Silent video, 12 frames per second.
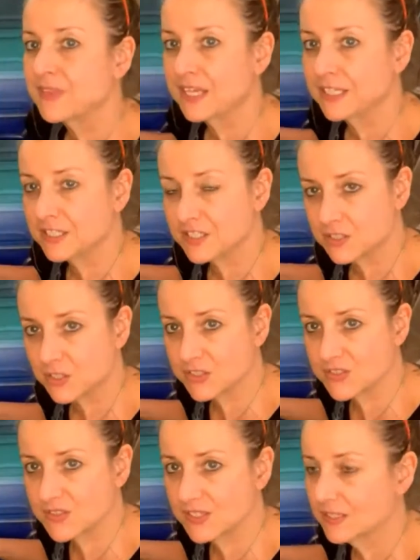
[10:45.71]
and it's
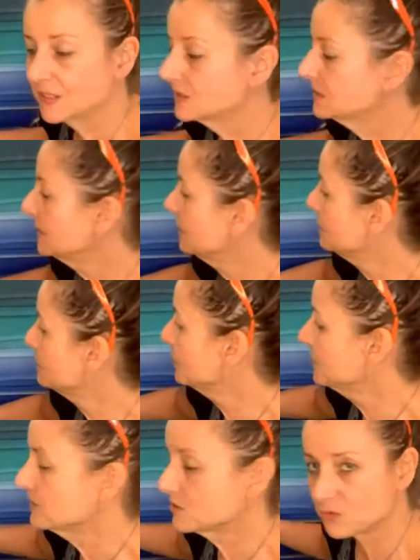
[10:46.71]
not sealed, and you
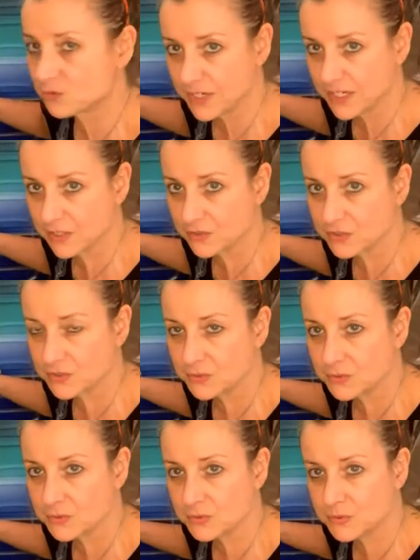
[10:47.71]
put it straight
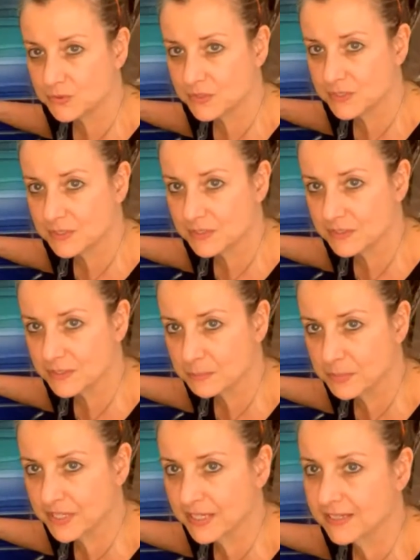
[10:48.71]
onto
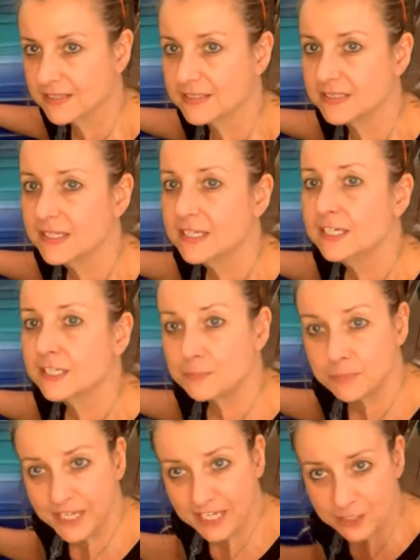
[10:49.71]
the paint, the
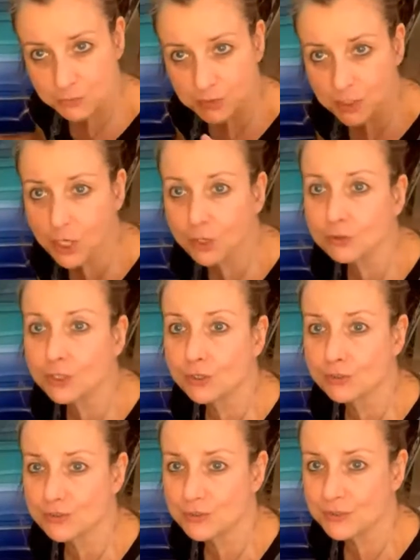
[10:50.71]
paint will hold
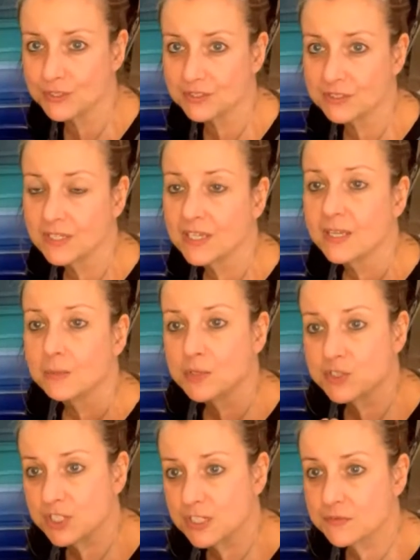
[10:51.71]
on to it,
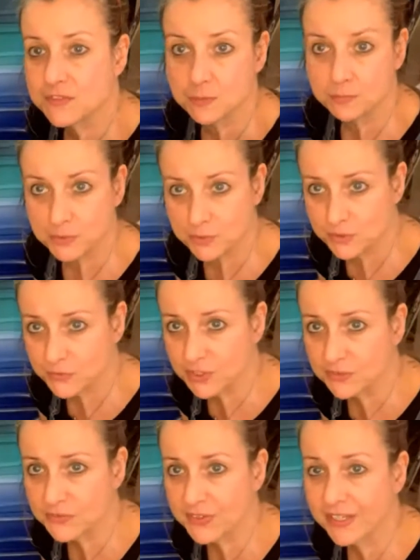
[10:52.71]
which gives a
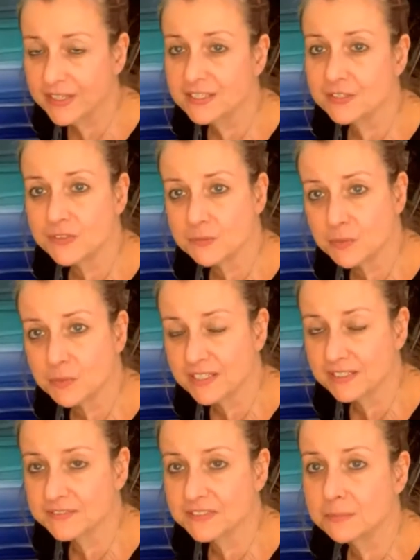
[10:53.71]
beautiful effect if you want to
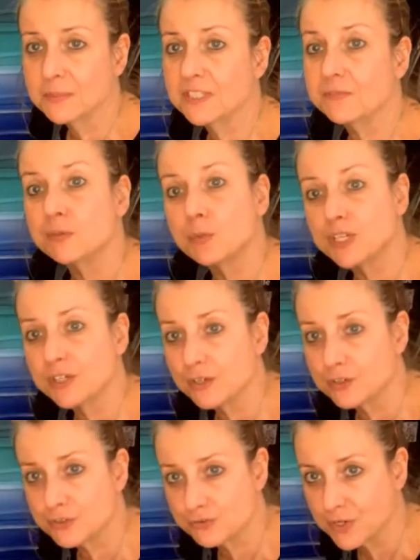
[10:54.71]
have that. But if you want to
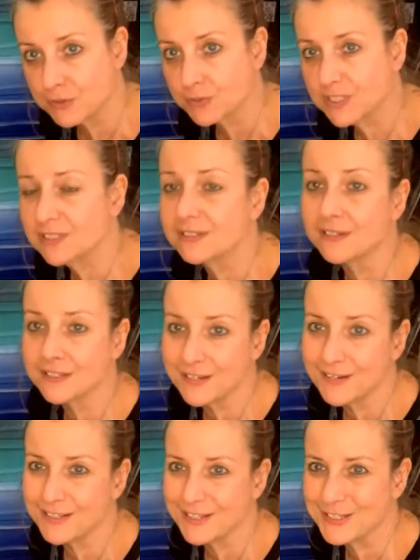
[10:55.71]
control it, like
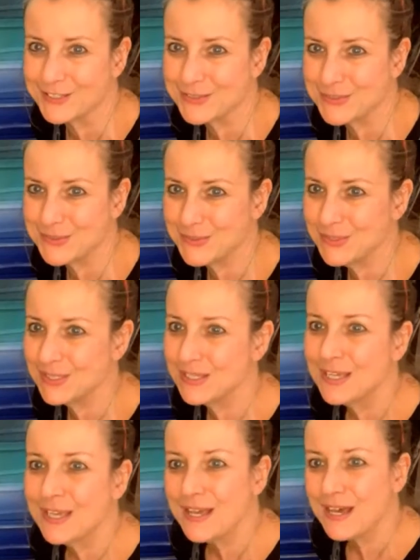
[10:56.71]
I like to do it,
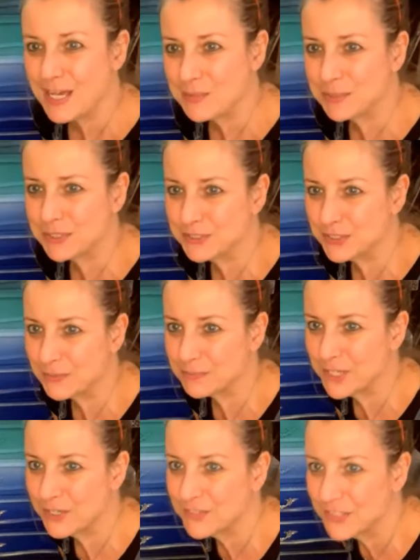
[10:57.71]
I put a
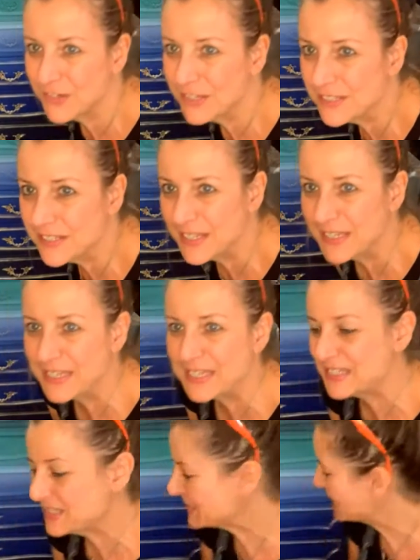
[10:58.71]
top coat on, and